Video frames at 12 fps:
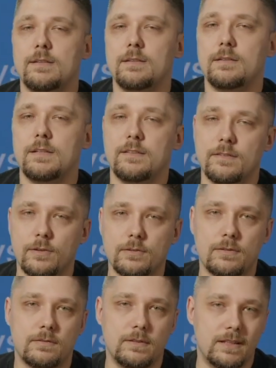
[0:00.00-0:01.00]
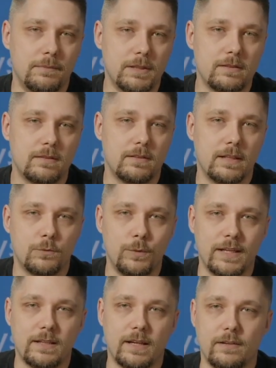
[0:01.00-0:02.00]
it's not the limit that
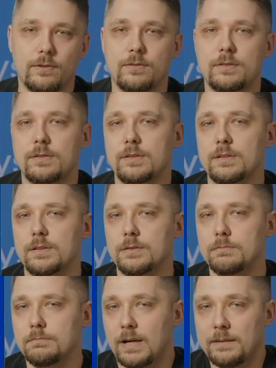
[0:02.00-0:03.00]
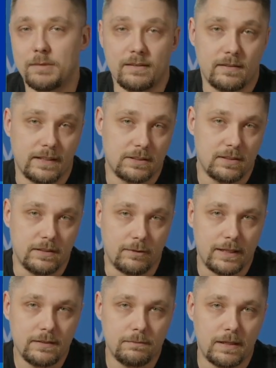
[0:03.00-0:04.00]
we cannot bypass, actually,
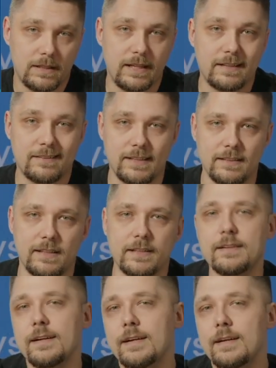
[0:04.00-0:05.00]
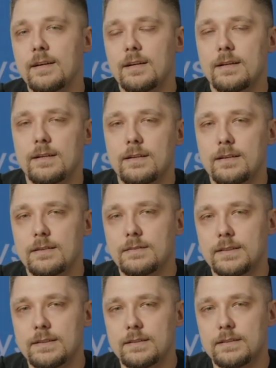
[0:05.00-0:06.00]
right? By extending
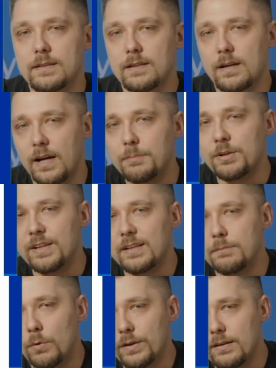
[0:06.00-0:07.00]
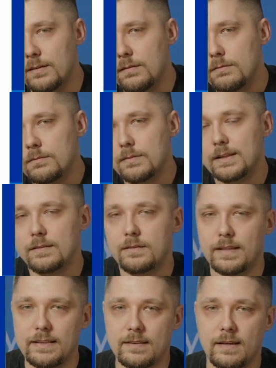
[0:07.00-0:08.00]
the hibernate model and
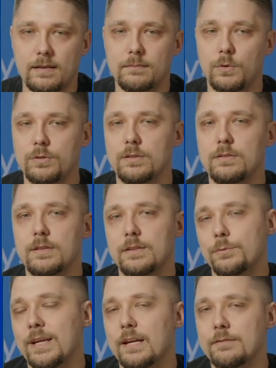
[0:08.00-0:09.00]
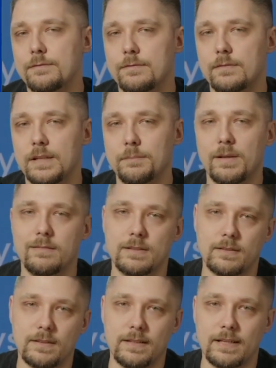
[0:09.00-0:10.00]
data model that we have
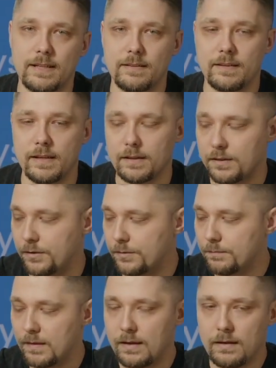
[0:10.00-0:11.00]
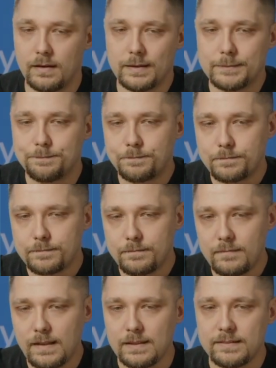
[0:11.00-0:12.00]
implemented in IdentityIQ.
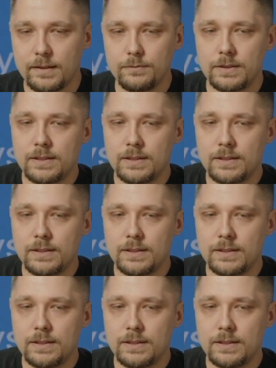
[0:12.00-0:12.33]
So